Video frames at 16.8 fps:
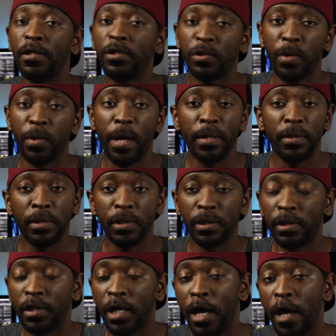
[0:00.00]

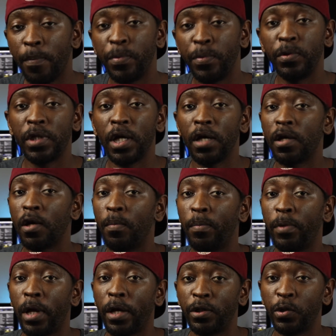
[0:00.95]
strategies to help you take your
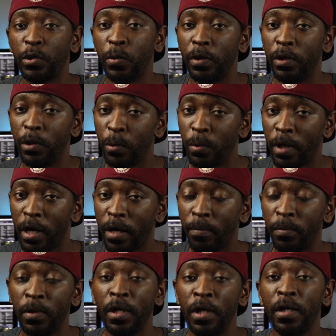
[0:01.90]
blog to a new
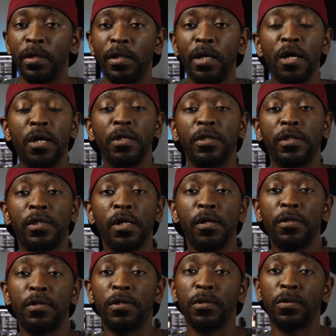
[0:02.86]
level, then
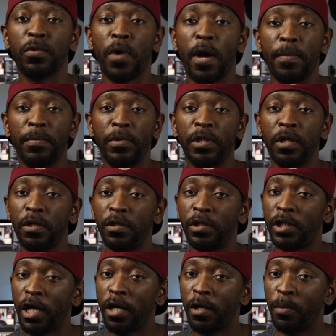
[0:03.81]
consider subscribing to the
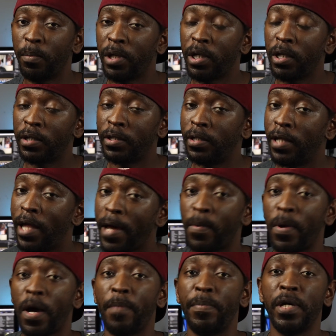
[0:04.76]
channel, because
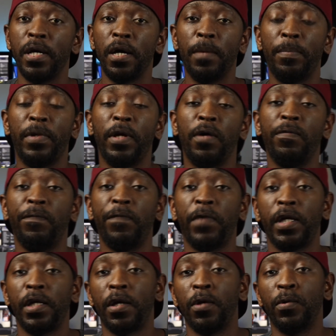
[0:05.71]
now I'll be uploading
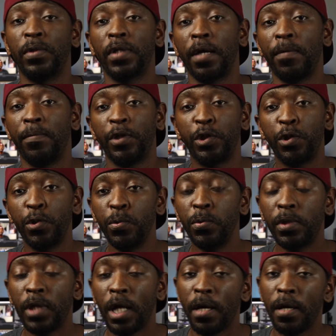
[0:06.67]
videos every
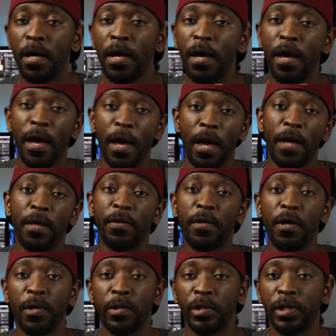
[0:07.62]
Tuesday and
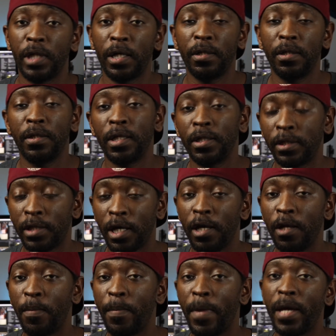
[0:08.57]
Thursday that's
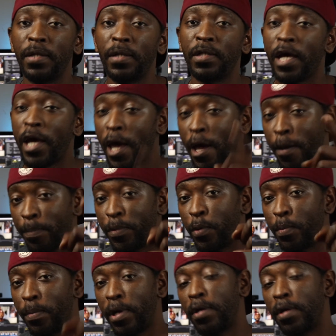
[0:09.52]
tailor-made to help
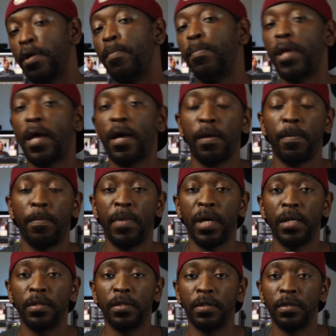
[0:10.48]
you build your blogging
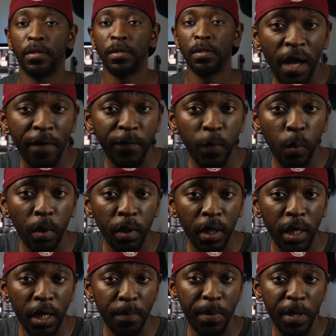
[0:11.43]
business. Now if you want
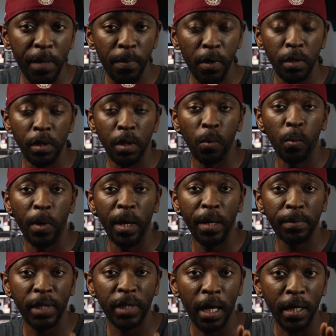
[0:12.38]
to keep people on your
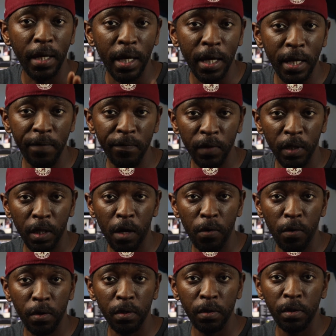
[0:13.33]
website even
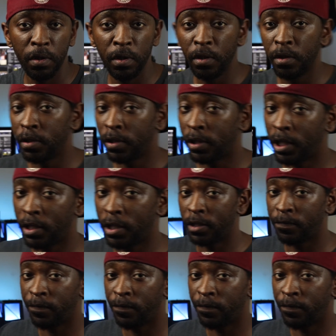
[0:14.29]
longer, see this